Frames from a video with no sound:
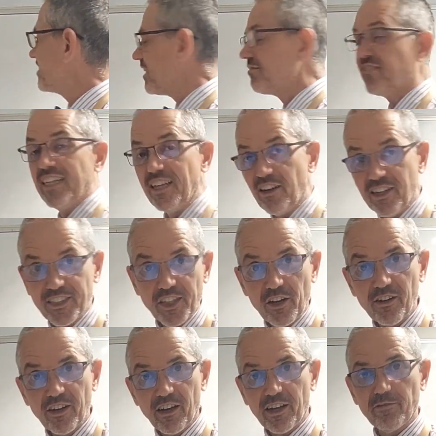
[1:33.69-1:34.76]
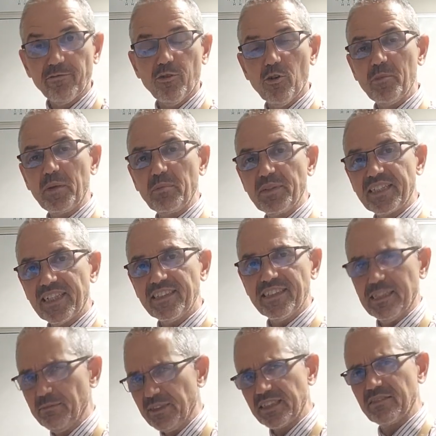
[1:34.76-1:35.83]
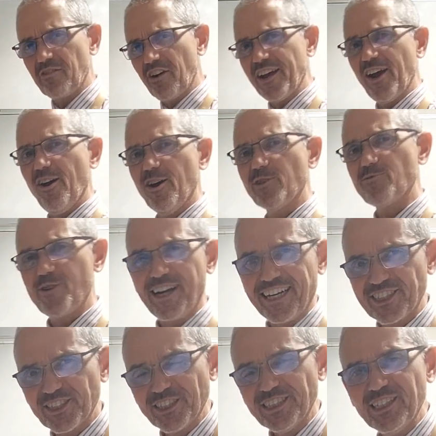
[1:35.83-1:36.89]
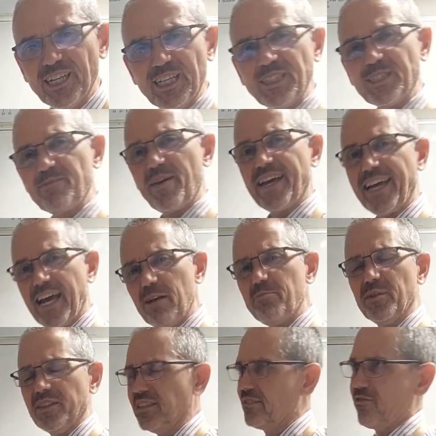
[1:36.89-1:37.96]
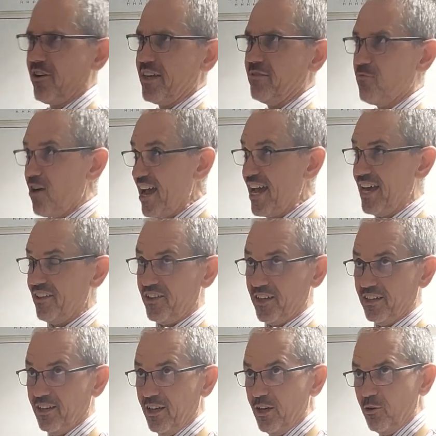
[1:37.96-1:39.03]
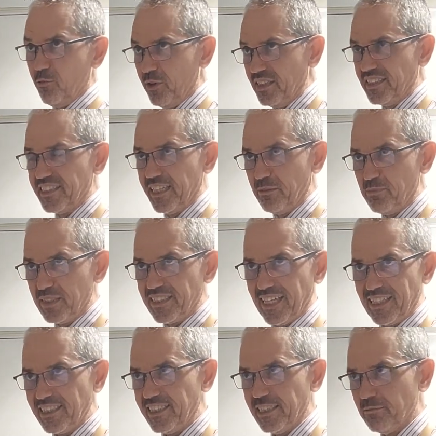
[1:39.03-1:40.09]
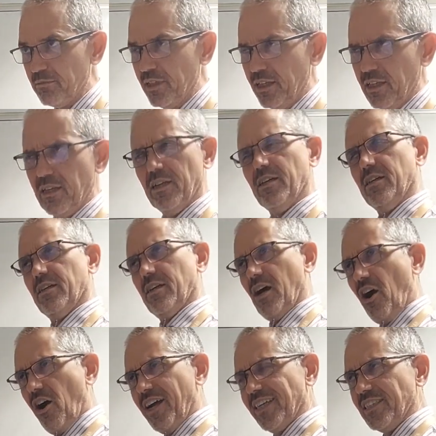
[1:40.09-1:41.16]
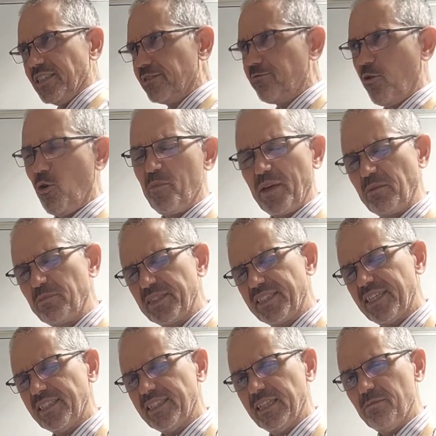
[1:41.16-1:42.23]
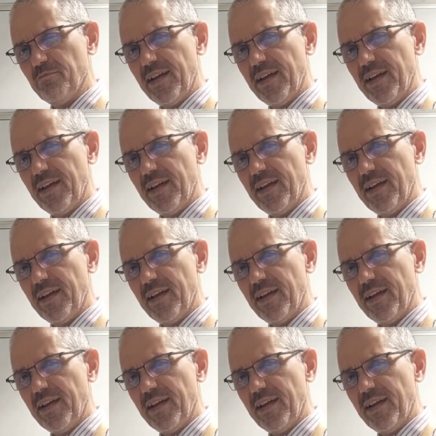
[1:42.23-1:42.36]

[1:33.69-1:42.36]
definitely don't like forming potassium. It's a very hard reaction to make happen. It's very rare that we'd see potassium ions forming potassium